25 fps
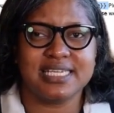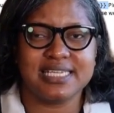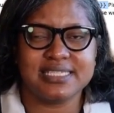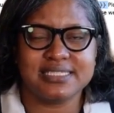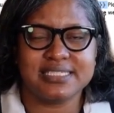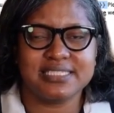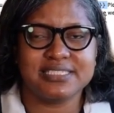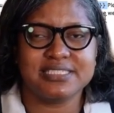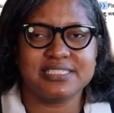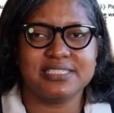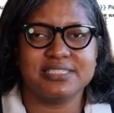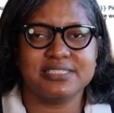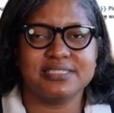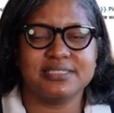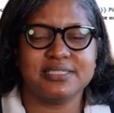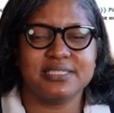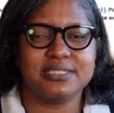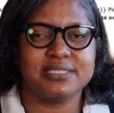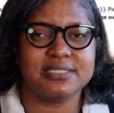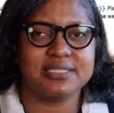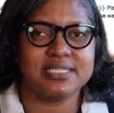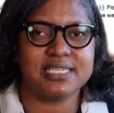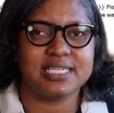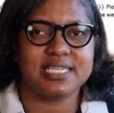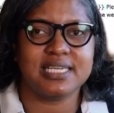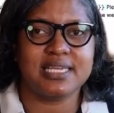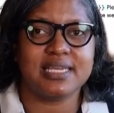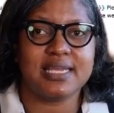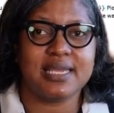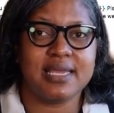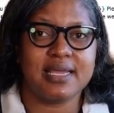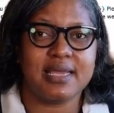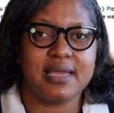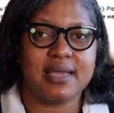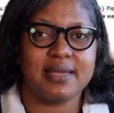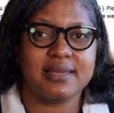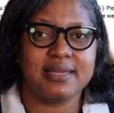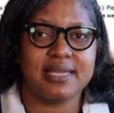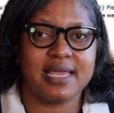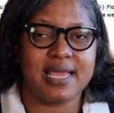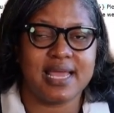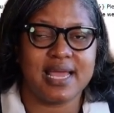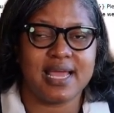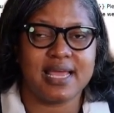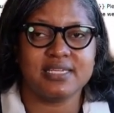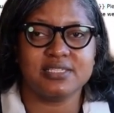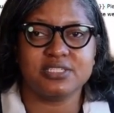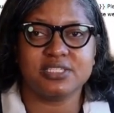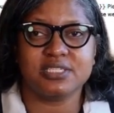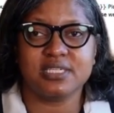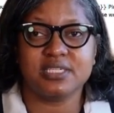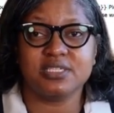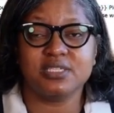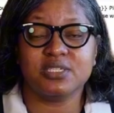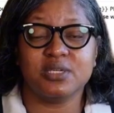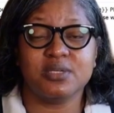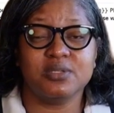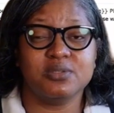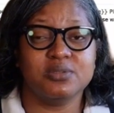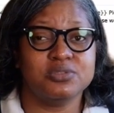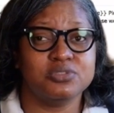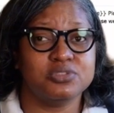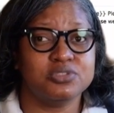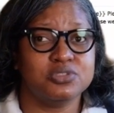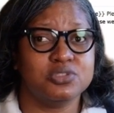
And this is the link that actually goes